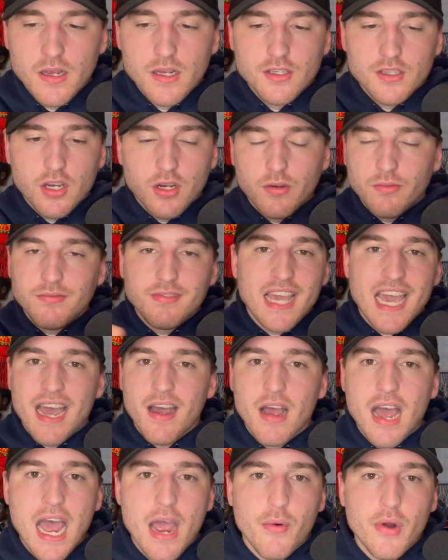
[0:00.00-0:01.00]
So
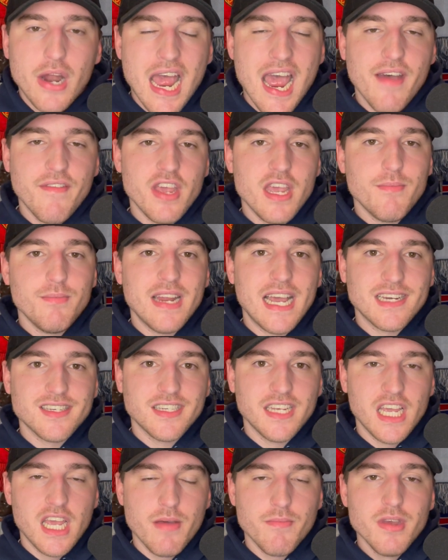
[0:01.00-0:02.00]
yeah, I would have him next
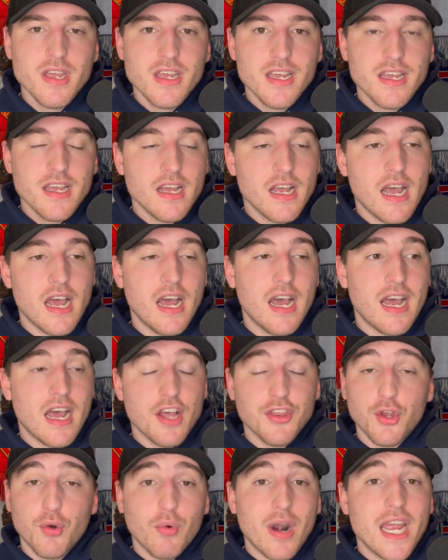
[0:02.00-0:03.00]
to him.
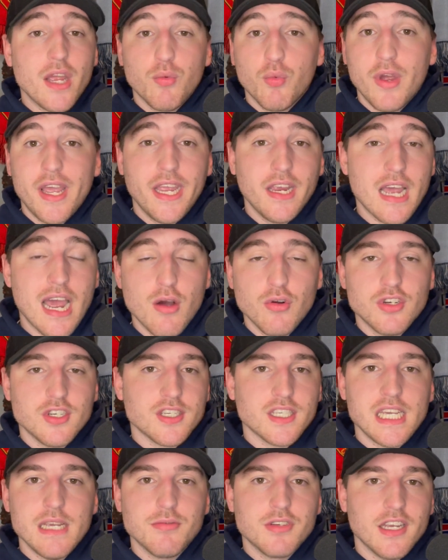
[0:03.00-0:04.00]
On the right wing, I would
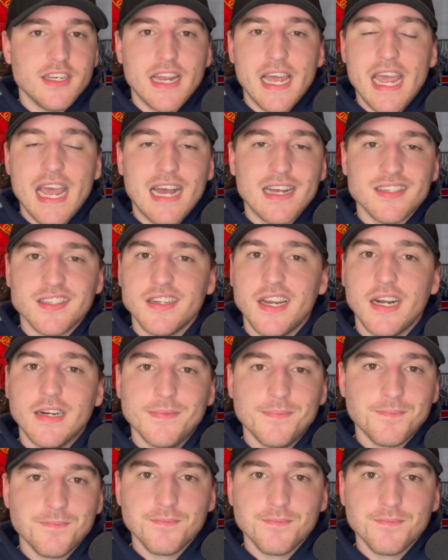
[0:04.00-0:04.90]
just keep Zendejas there.